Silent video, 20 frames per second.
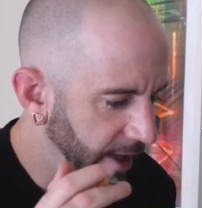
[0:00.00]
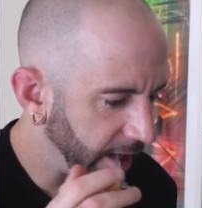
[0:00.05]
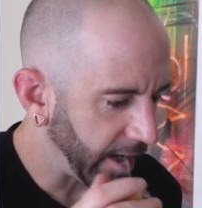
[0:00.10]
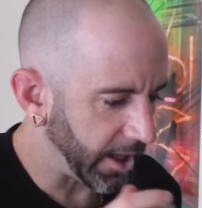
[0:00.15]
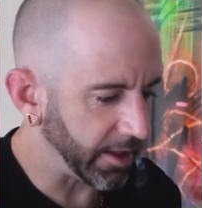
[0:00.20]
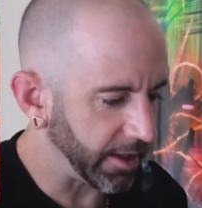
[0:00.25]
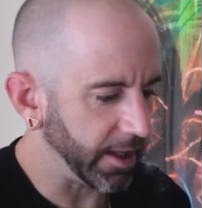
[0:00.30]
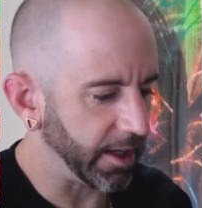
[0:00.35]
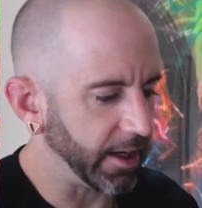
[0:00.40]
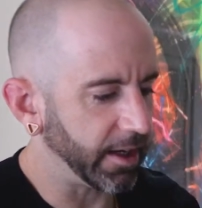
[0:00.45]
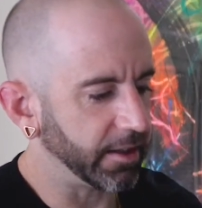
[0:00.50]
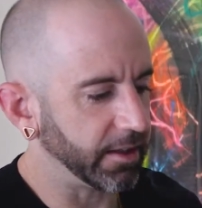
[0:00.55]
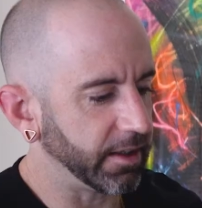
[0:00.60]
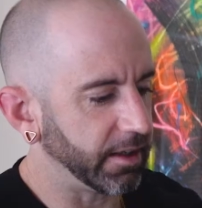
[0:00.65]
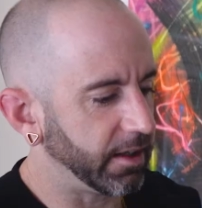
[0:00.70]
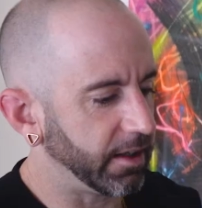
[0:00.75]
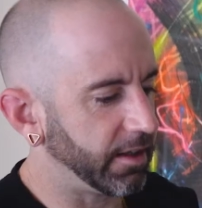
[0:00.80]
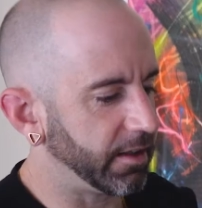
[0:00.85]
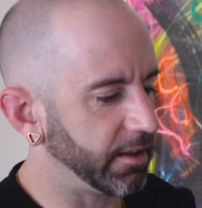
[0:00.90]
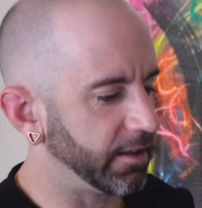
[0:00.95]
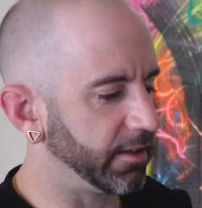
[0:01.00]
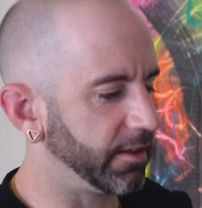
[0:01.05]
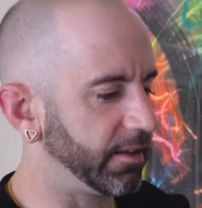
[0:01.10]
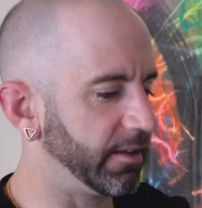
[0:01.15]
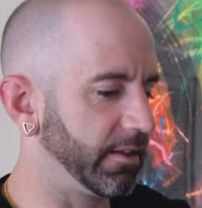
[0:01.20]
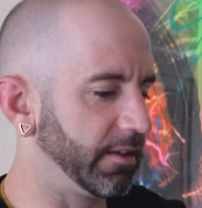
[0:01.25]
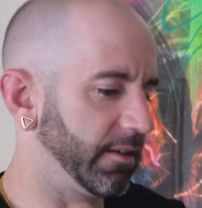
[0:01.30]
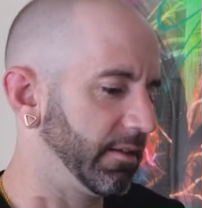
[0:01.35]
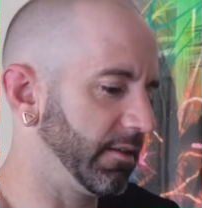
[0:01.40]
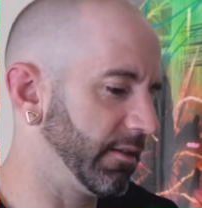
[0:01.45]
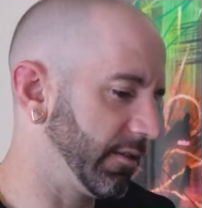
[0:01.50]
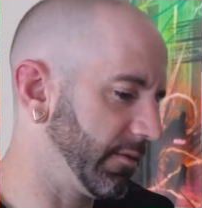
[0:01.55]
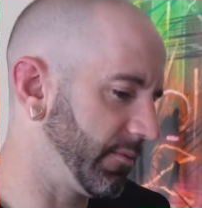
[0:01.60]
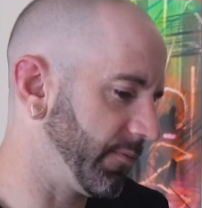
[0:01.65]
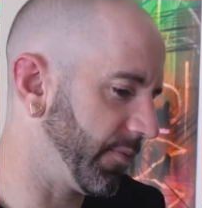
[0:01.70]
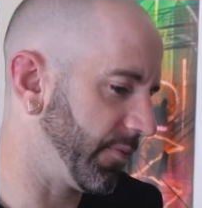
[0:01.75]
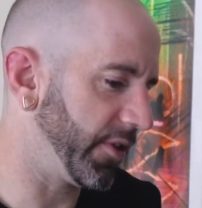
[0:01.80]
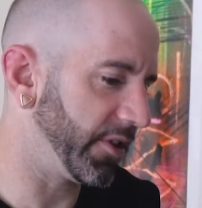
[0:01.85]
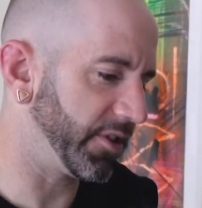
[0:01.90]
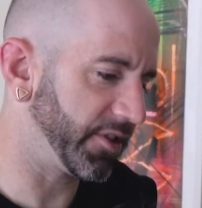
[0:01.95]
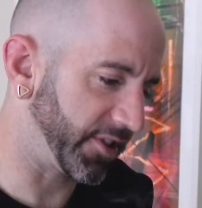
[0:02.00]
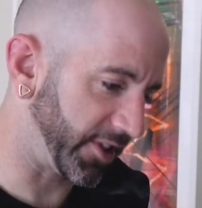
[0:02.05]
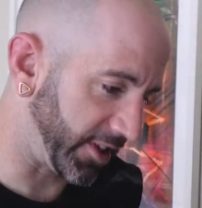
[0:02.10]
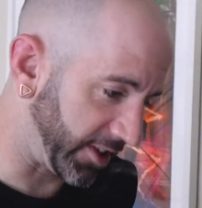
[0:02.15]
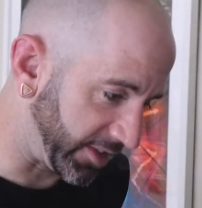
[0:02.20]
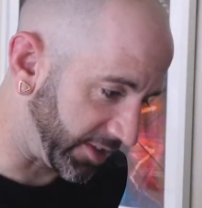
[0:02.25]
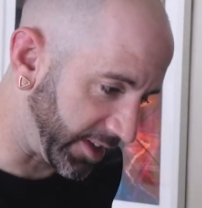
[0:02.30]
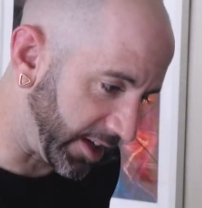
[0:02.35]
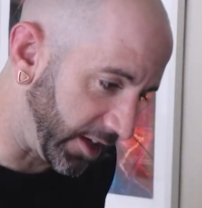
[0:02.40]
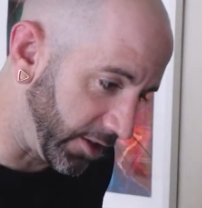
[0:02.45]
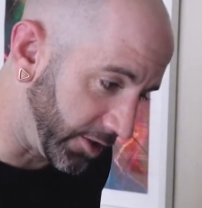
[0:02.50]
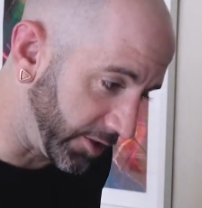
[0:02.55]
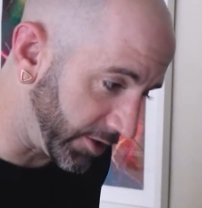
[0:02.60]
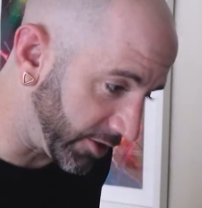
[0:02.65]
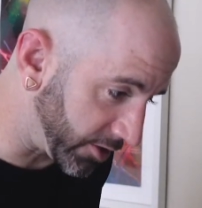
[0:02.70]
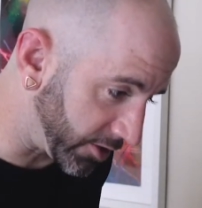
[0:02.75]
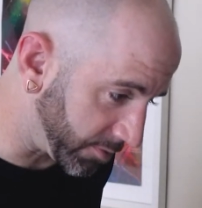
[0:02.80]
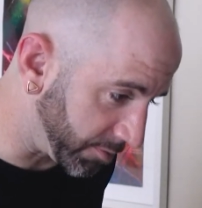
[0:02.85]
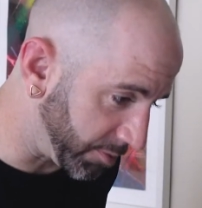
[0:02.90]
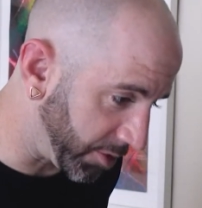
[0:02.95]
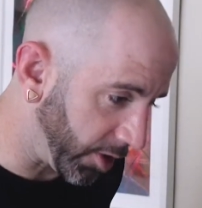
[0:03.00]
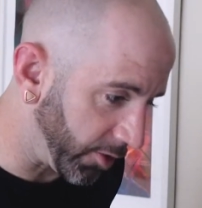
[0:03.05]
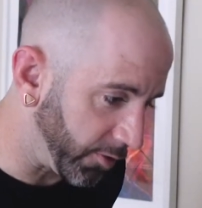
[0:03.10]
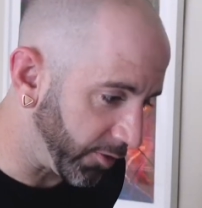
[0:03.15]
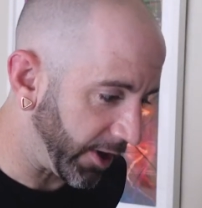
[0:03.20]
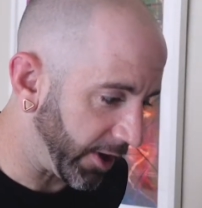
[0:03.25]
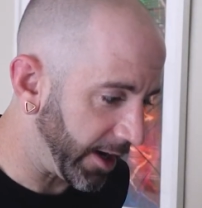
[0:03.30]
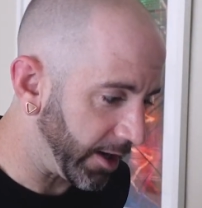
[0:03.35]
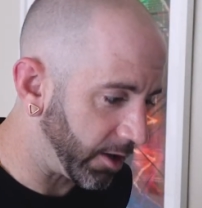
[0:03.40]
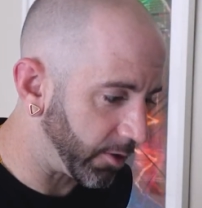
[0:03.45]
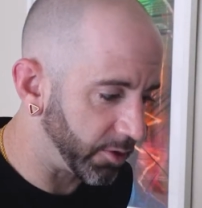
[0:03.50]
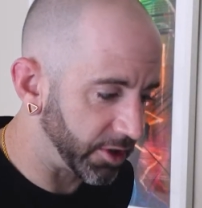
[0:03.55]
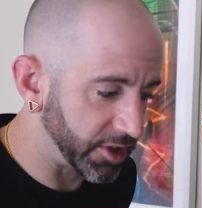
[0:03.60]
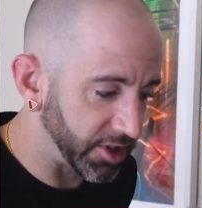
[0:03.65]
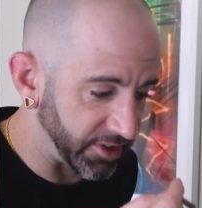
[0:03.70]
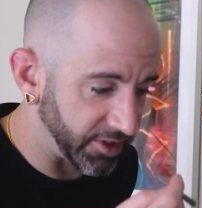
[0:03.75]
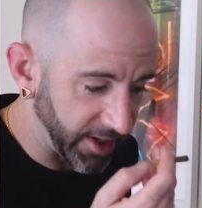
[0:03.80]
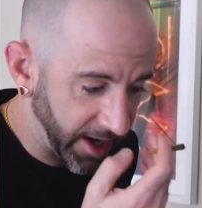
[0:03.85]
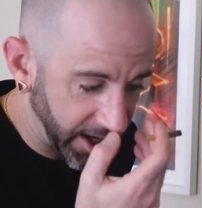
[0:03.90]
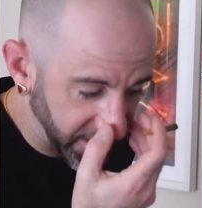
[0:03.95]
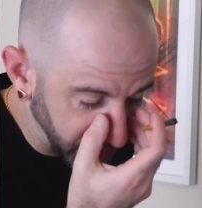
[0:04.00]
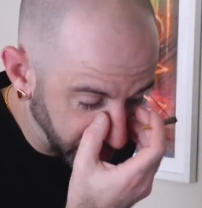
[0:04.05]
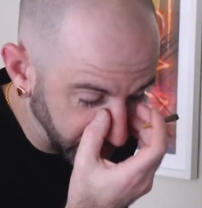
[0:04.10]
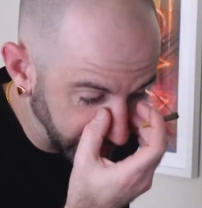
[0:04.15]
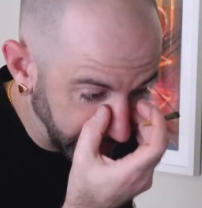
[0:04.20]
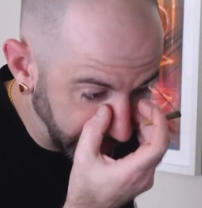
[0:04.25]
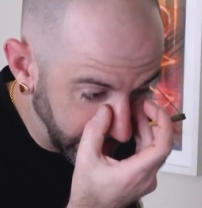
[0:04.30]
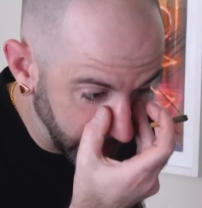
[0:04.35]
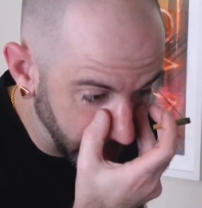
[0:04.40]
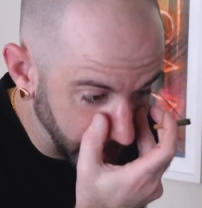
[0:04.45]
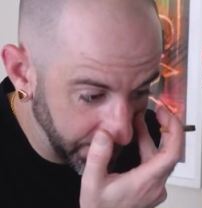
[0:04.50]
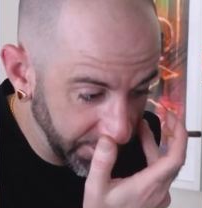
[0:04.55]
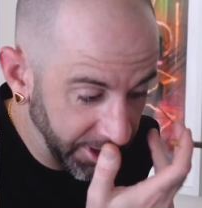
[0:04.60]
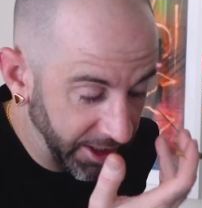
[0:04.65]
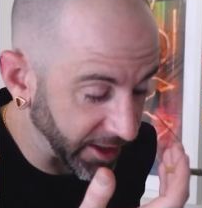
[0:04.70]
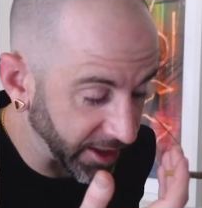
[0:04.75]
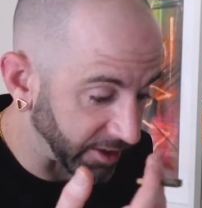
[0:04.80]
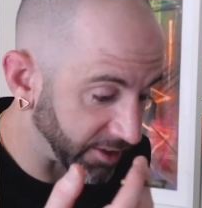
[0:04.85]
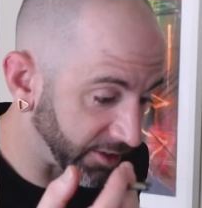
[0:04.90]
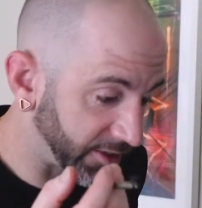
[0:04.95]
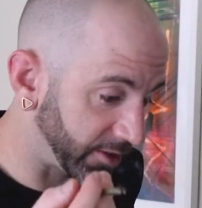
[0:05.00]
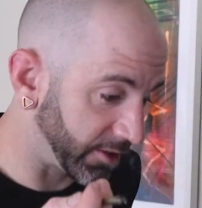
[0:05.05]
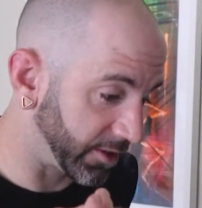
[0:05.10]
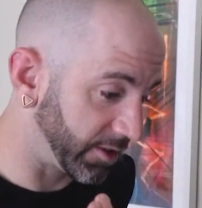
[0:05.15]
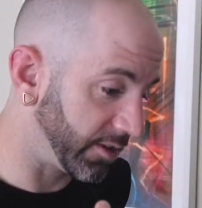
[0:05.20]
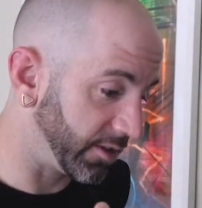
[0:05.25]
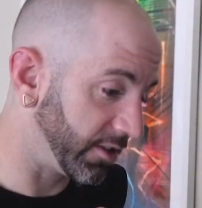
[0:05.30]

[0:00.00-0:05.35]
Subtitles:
And then there's the Skittles profile, which is actually hit or miss.